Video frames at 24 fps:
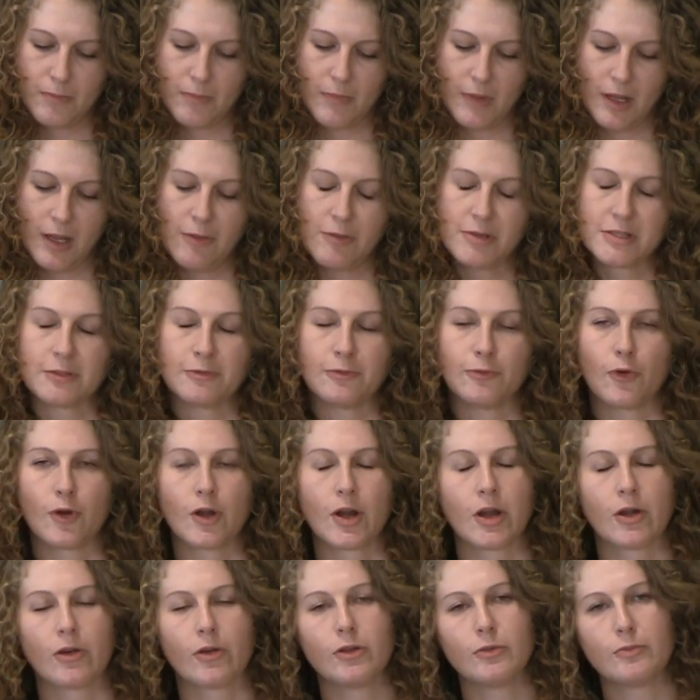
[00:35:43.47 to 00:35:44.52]
he was a
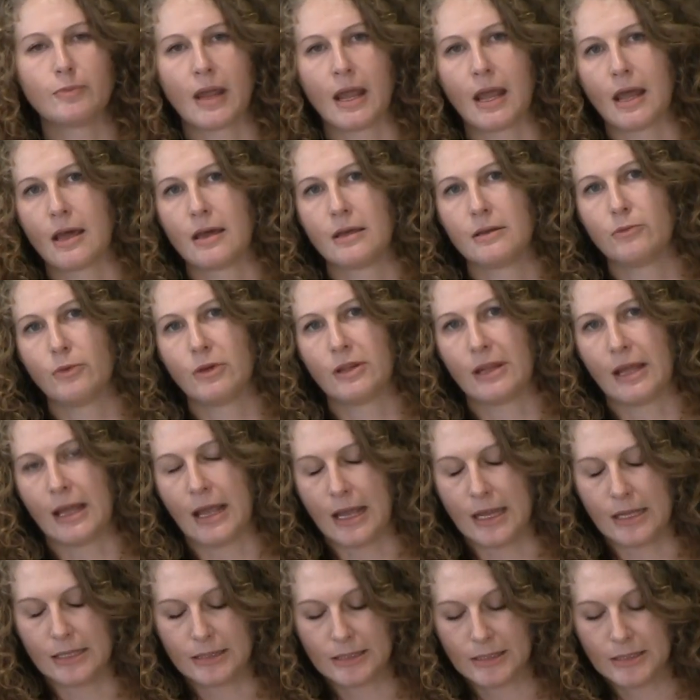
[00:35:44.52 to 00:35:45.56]
40-year-old man with
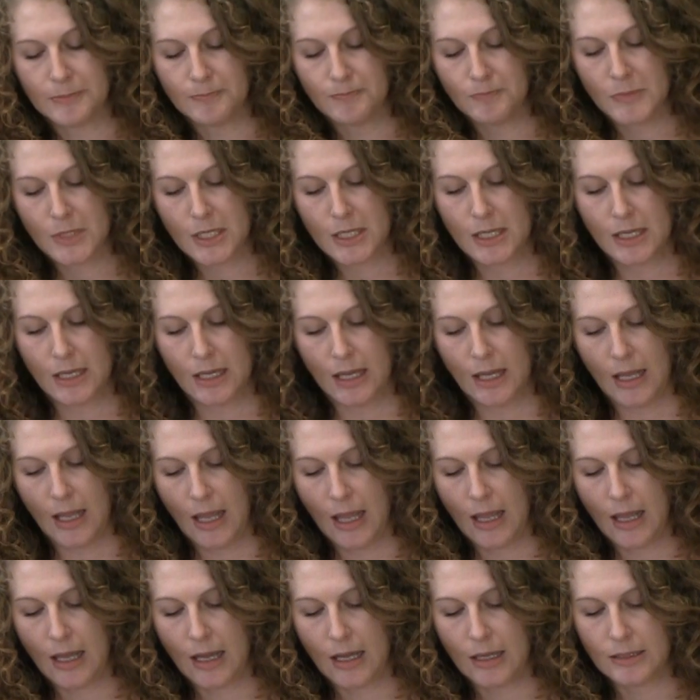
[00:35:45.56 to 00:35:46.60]
AIDS,
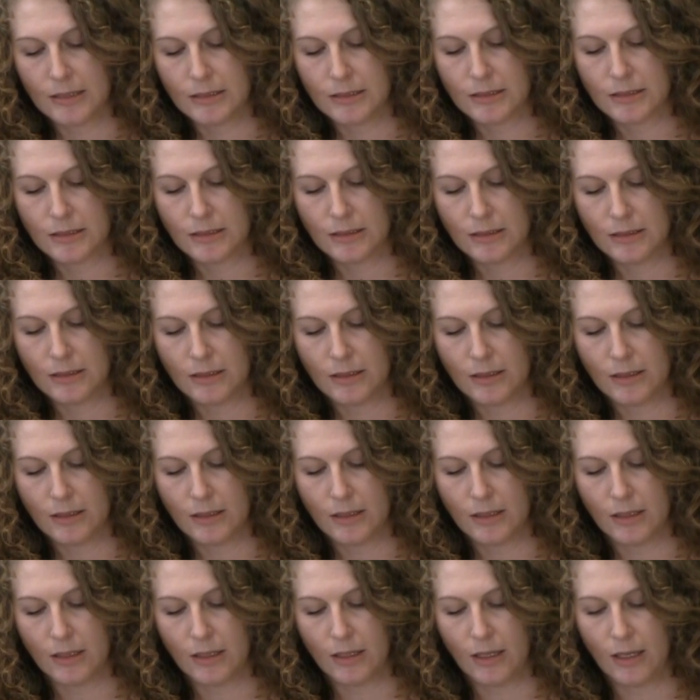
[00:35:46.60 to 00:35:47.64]
and
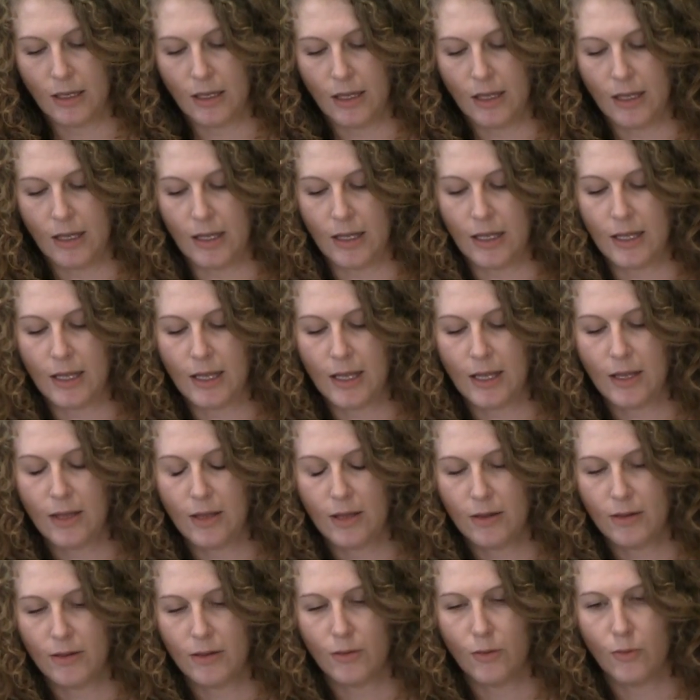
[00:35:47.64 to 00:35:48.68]

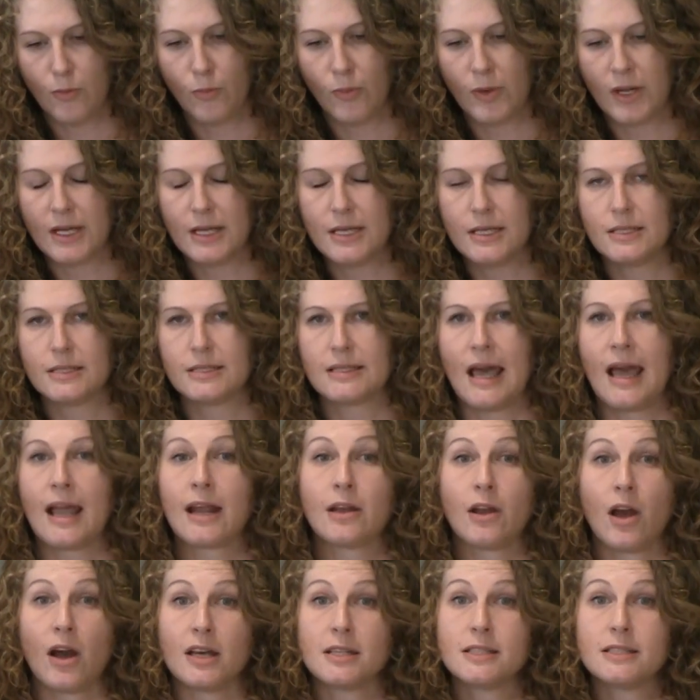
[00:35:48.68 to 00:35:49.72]
he was
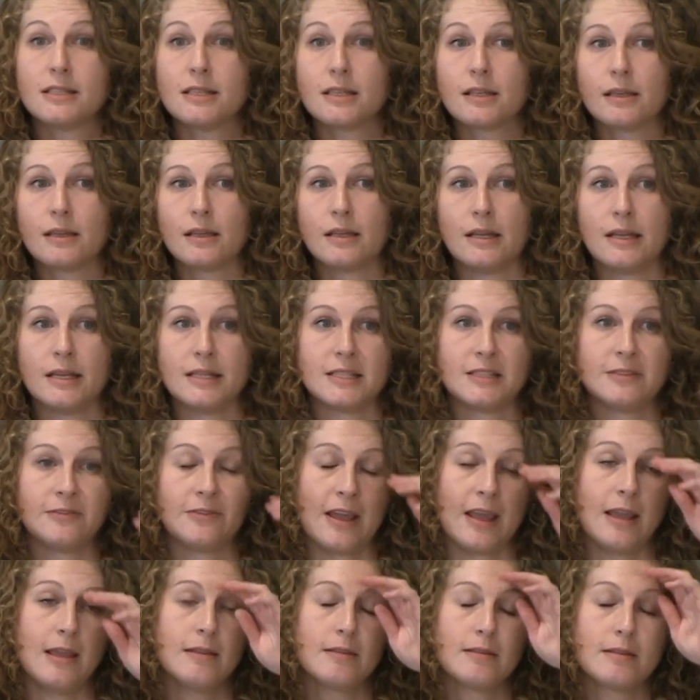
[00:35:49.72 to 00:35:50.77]
agnostic in his
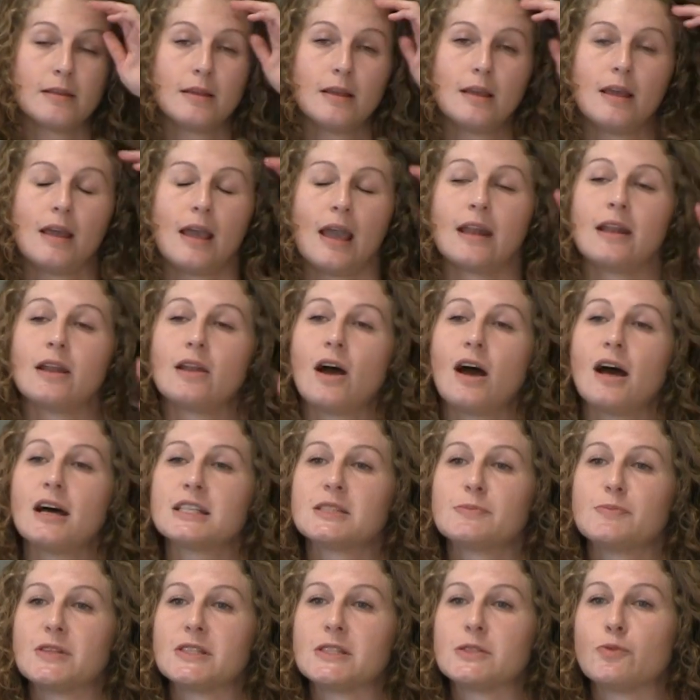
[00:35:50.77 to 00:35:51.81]
faith. And in
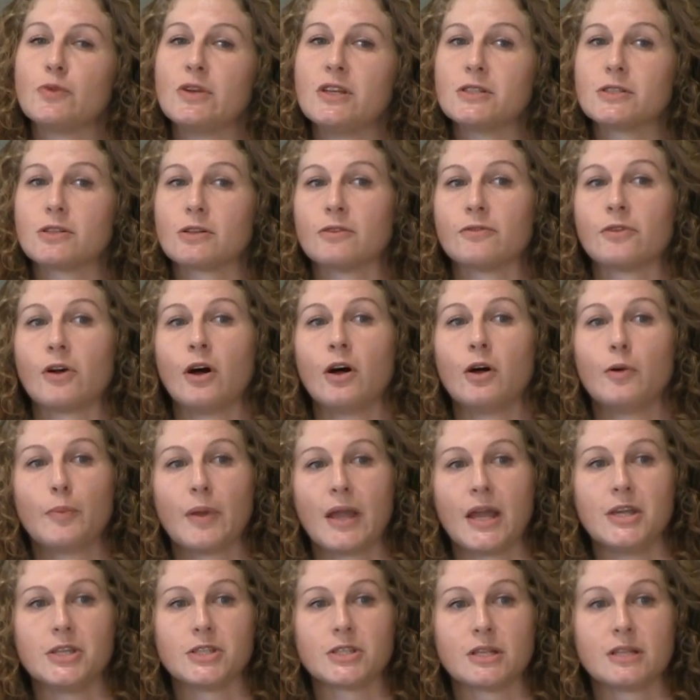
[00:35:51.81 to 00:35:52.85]
hospice, we serve all
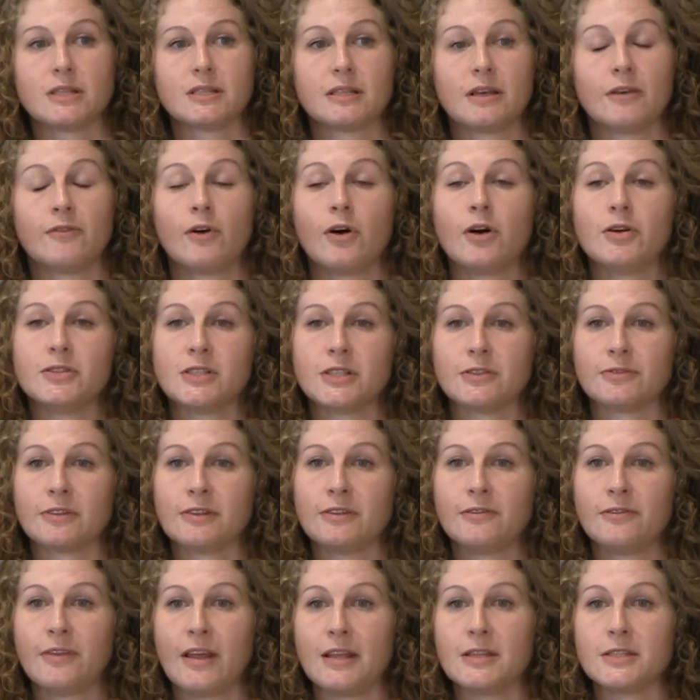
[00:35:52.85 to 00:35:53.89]
patients of all
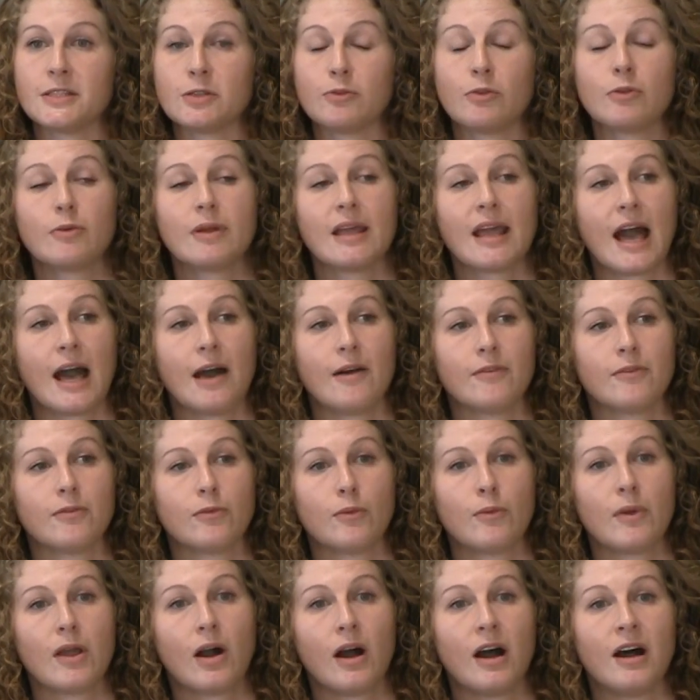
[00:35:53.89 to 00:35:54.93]
different faiths. So when
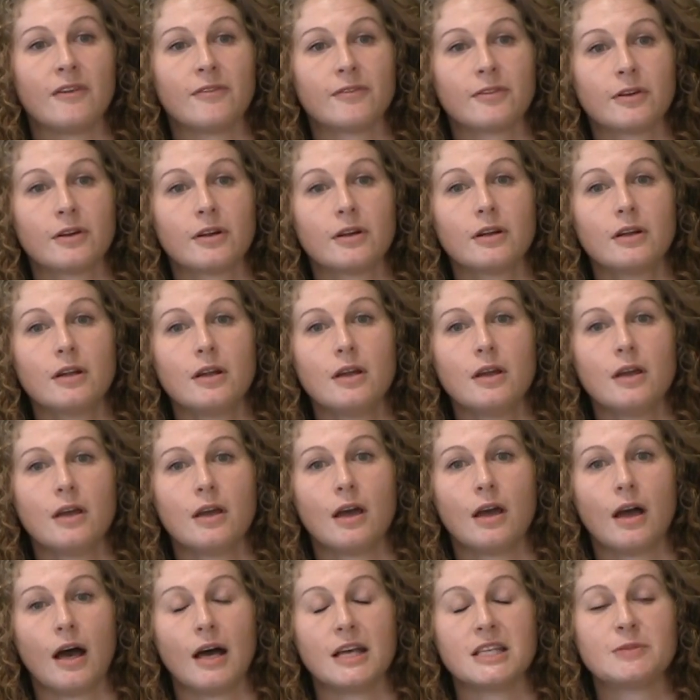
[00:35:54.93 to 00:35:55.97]
we offer
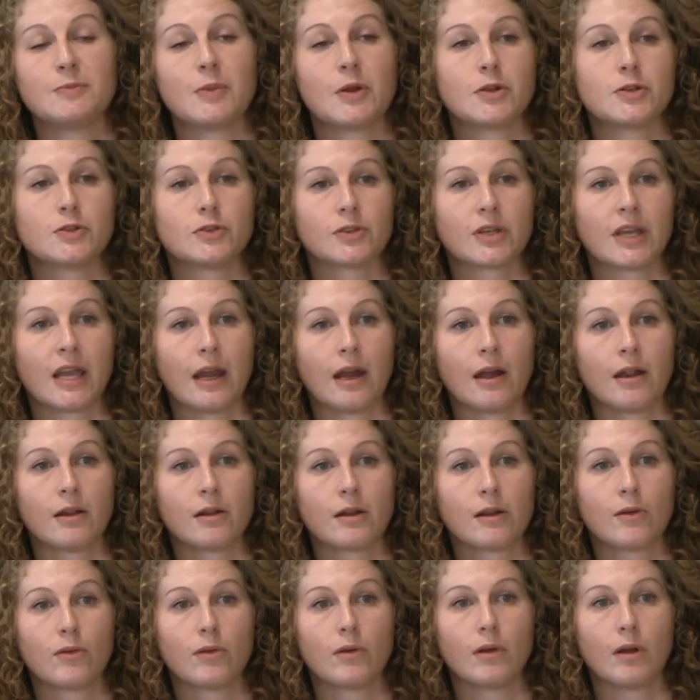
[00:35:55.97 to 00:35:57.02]
a spiritual
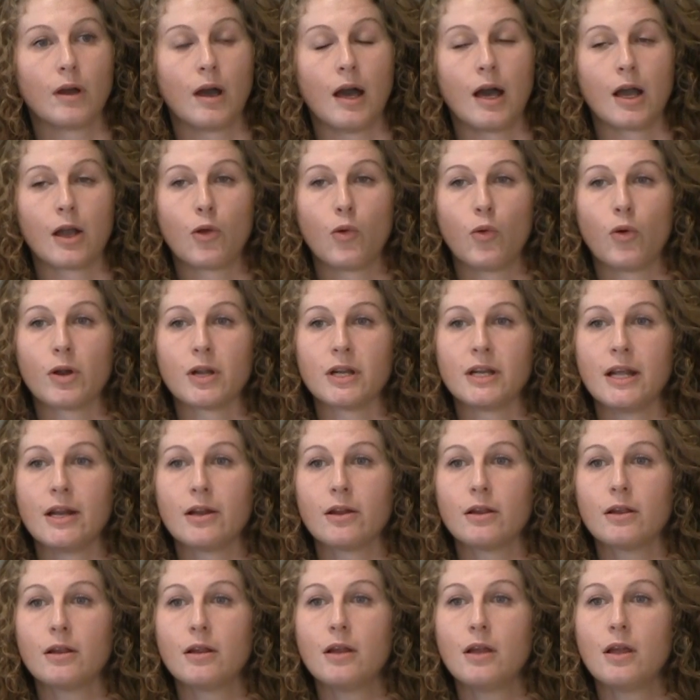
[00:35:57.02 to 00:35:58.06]
care
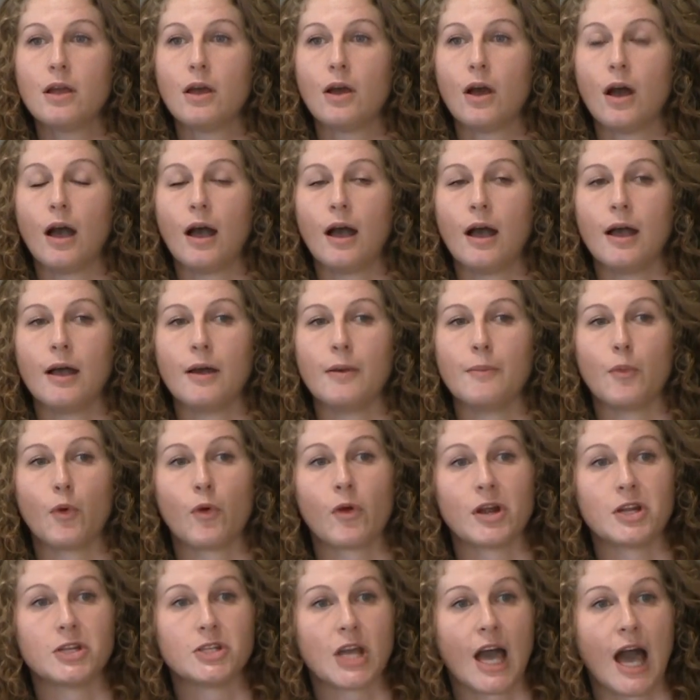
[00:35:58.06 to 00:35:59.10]
coordinator
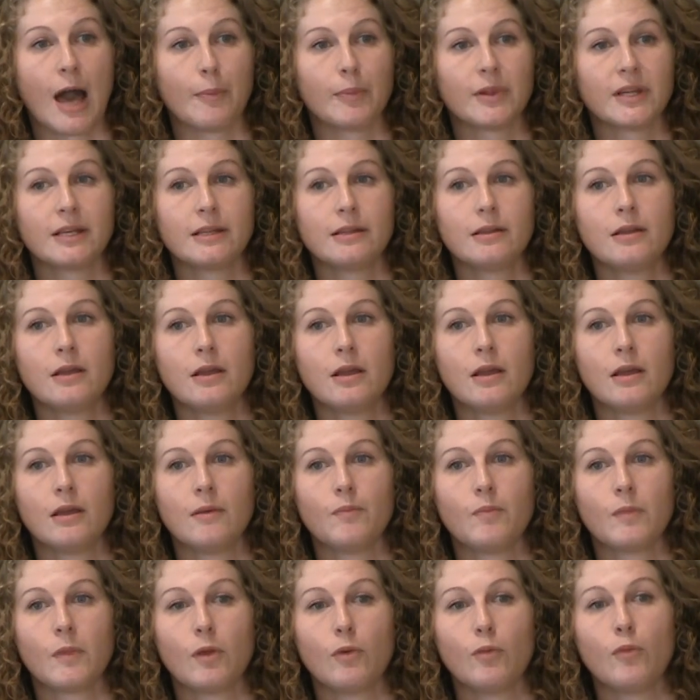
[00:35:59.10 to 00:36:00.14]
or a chaplain,
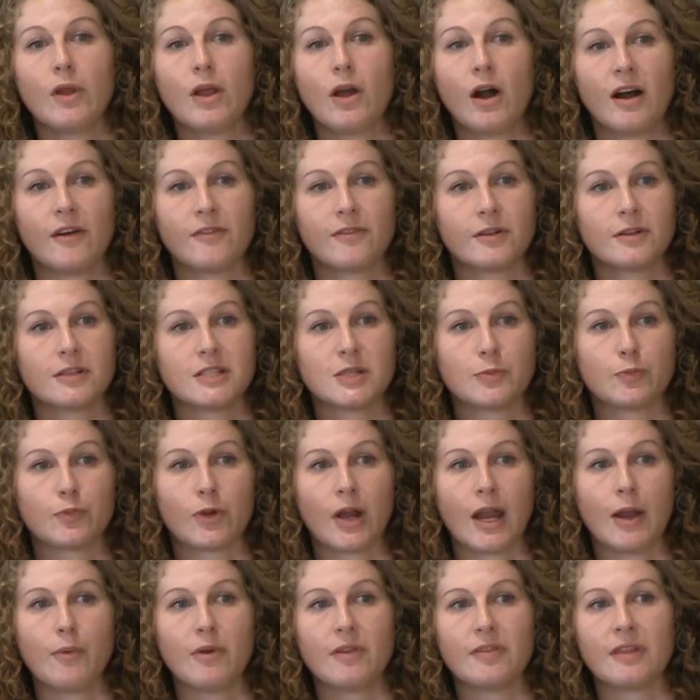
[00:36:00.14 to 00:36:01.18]
we offer to
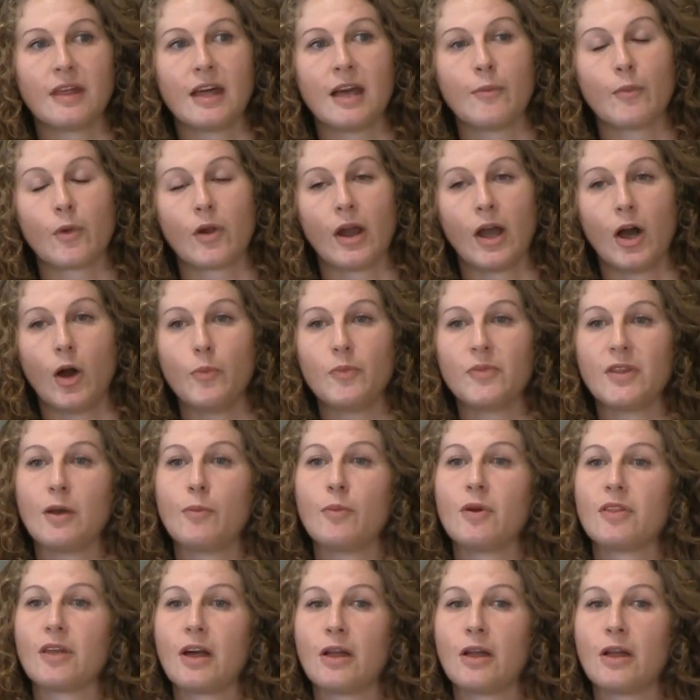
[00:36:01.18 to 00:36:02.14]
pray with them or help them with